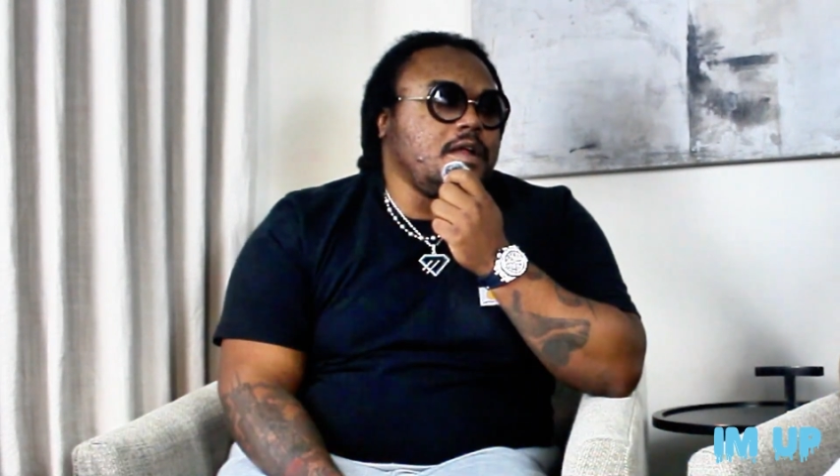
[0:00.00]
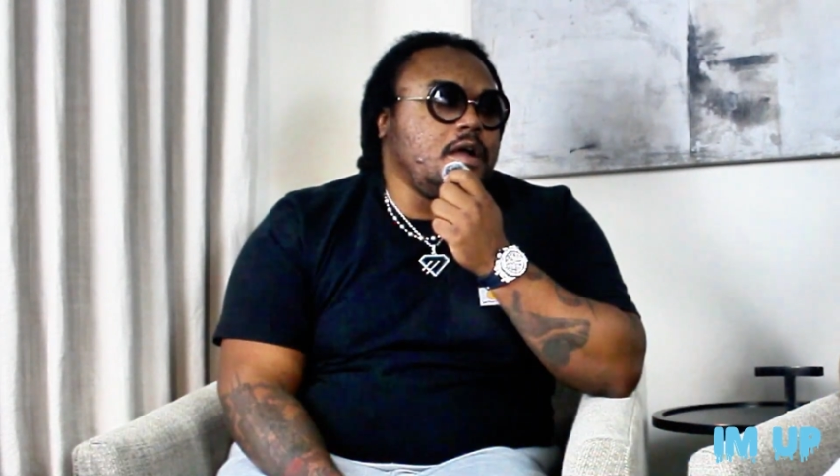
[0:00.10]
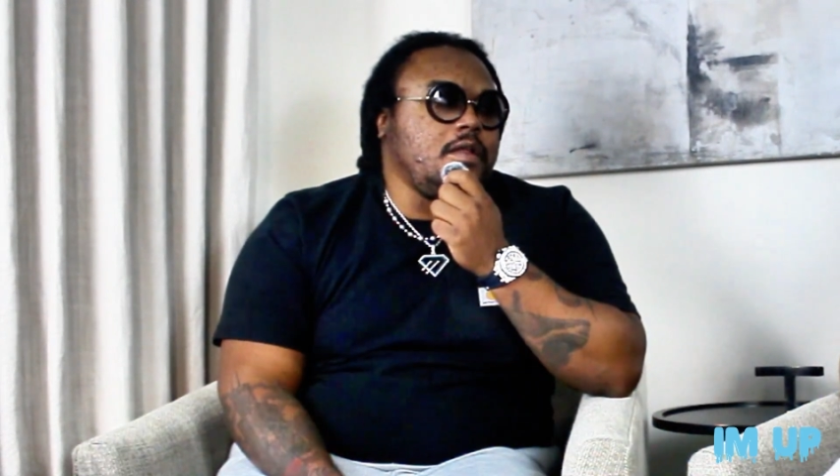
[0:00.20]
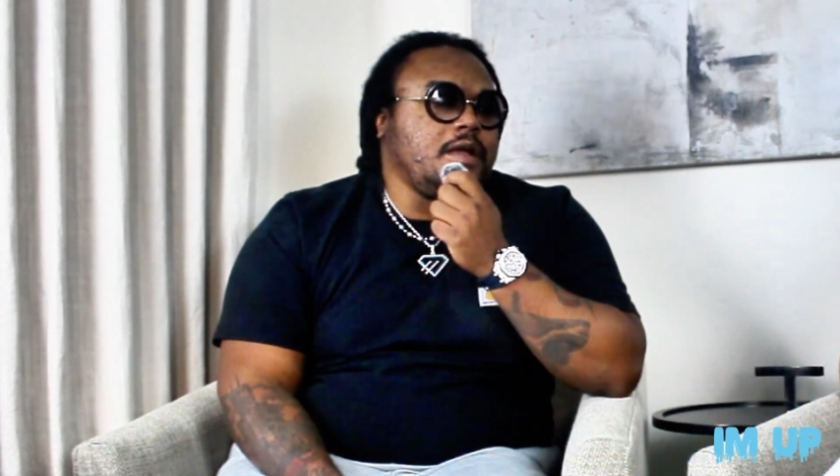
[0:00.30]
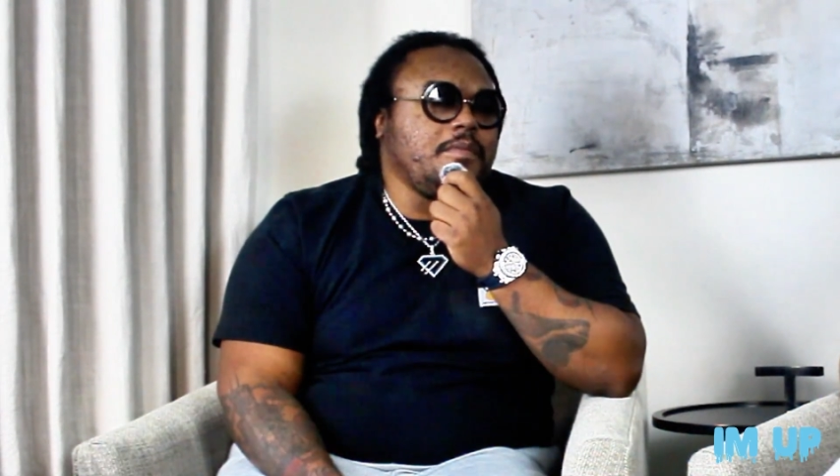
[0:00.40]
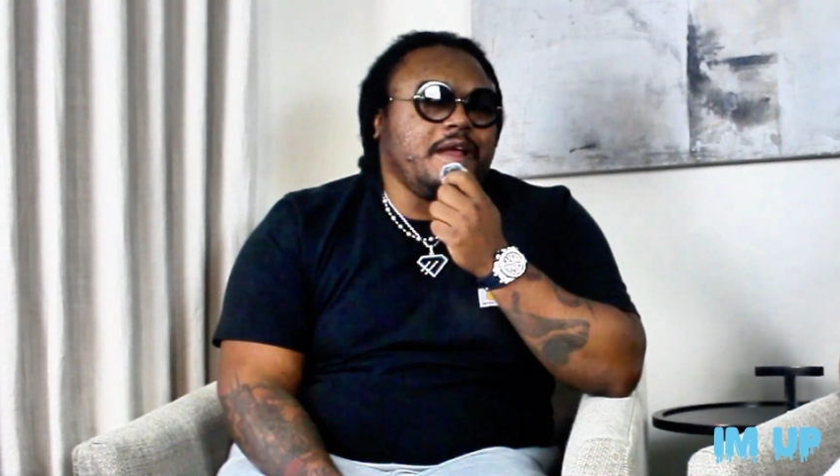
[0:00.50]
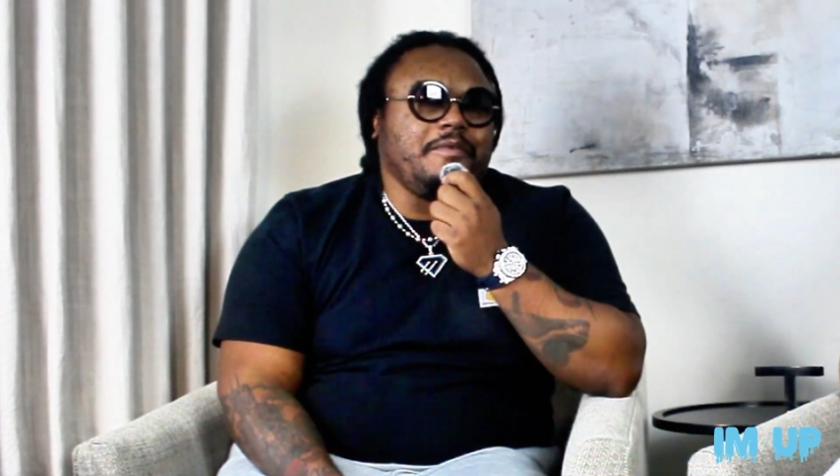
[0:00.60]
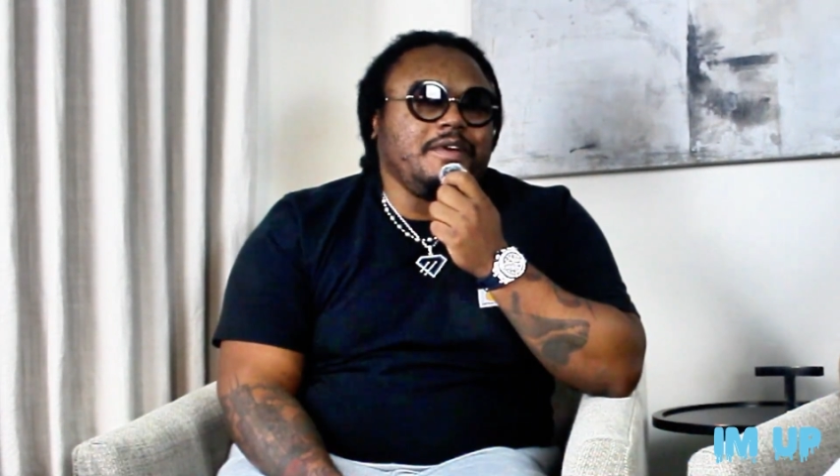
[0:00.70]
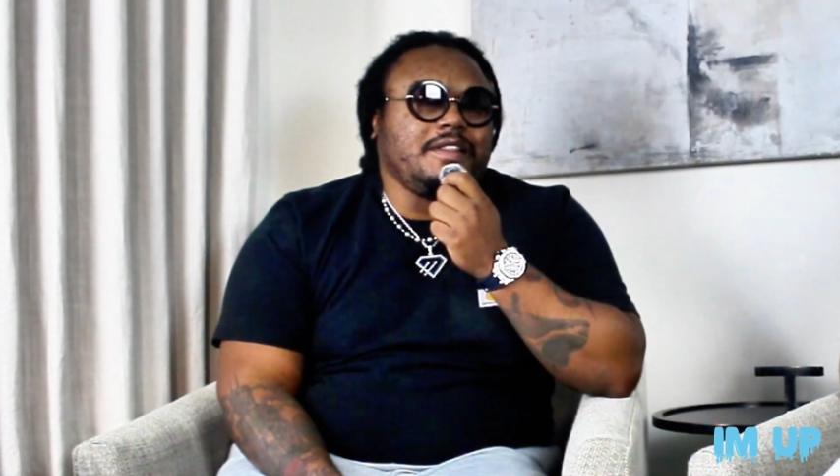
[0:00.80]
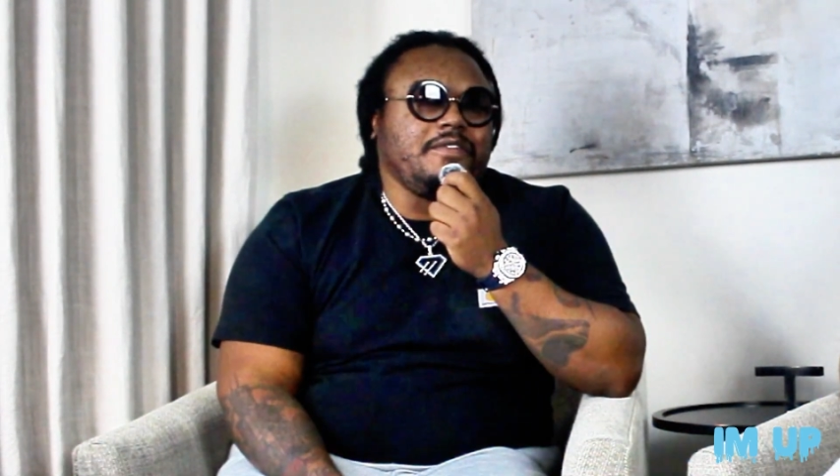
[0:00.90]
all that. I'm like,
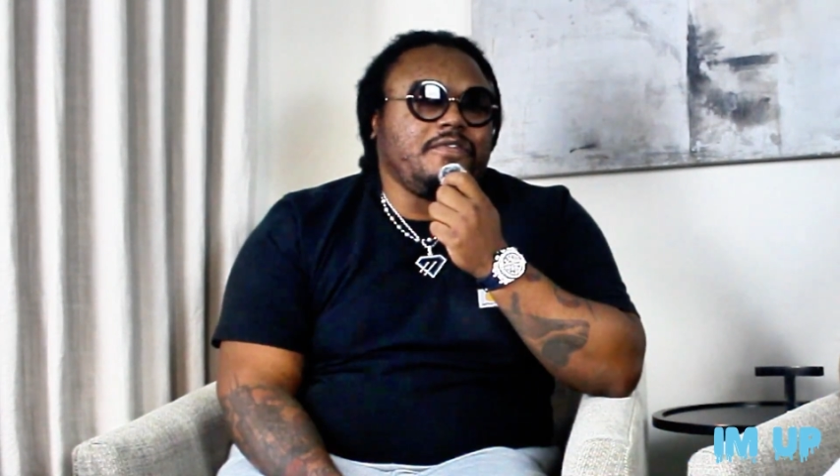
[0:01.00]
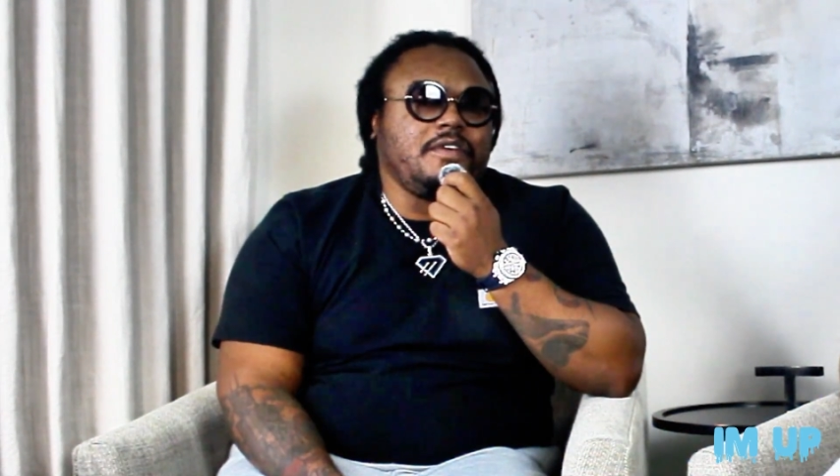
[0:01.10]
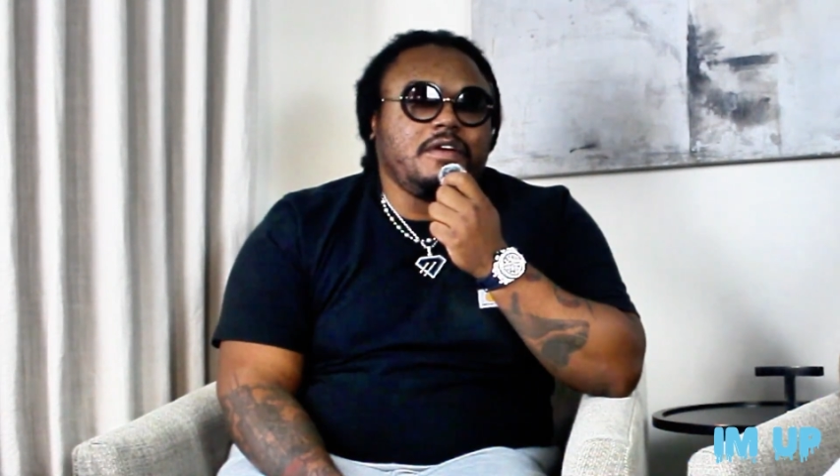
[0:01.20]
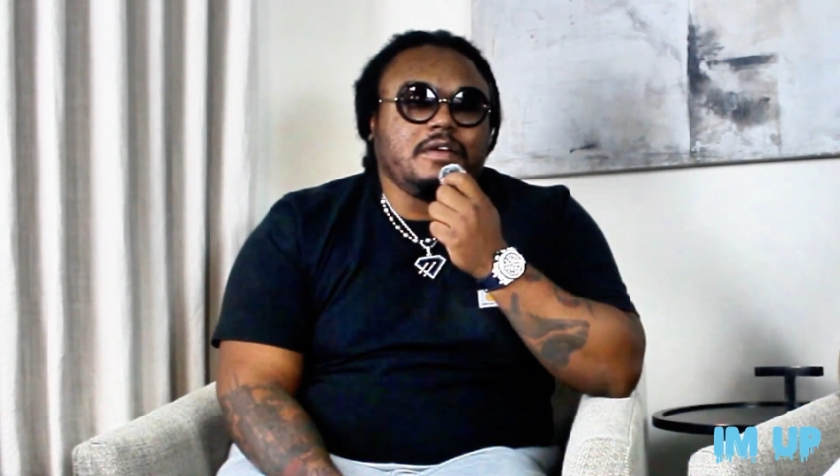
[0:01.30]
what the fuck? No,